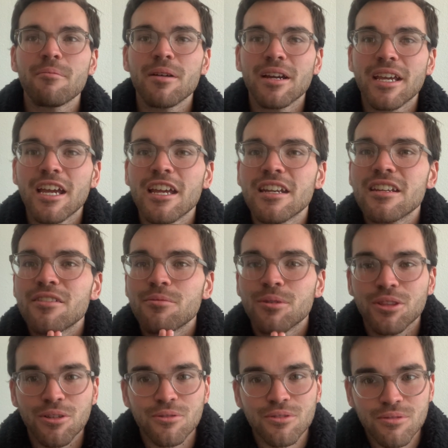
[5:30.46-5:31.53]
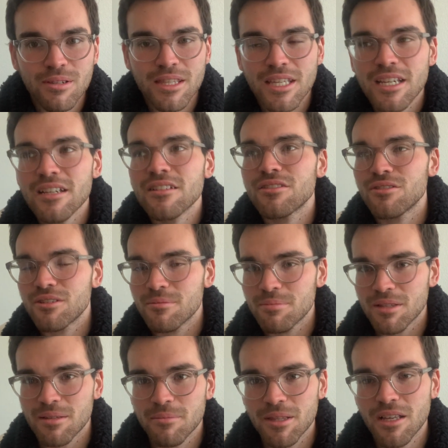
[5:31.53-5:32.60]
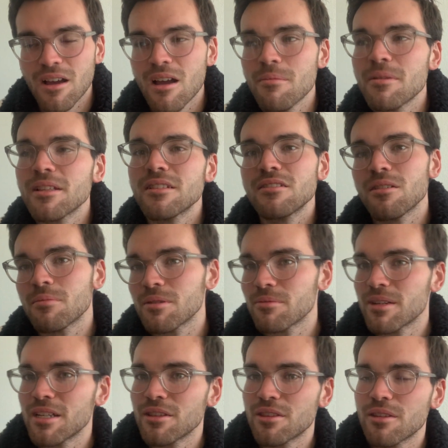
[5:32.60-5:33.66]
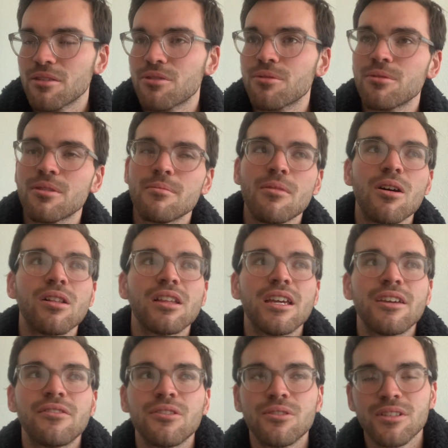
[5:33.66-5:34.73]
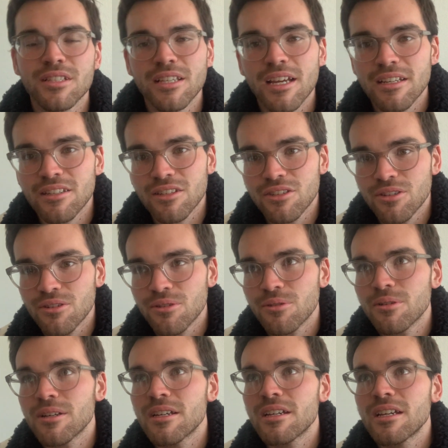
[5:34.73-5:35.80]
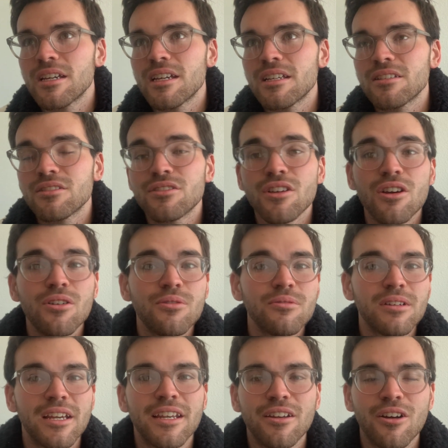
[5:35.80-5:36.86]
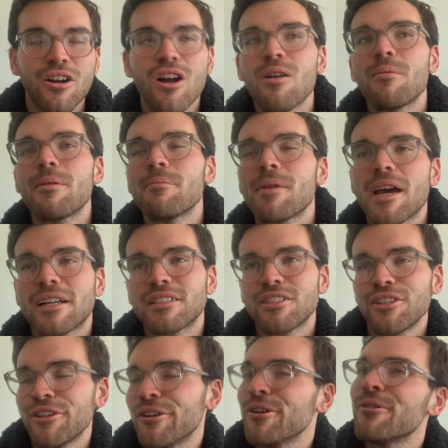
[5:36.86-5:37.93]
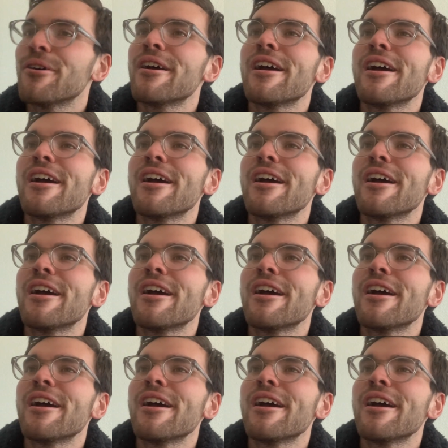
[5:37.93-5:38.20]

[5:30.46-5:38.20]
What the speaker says: Again, with those 3 things, you can put them in the comments. I'll be reading through them all if you decide to do so, and I'll comment back to you.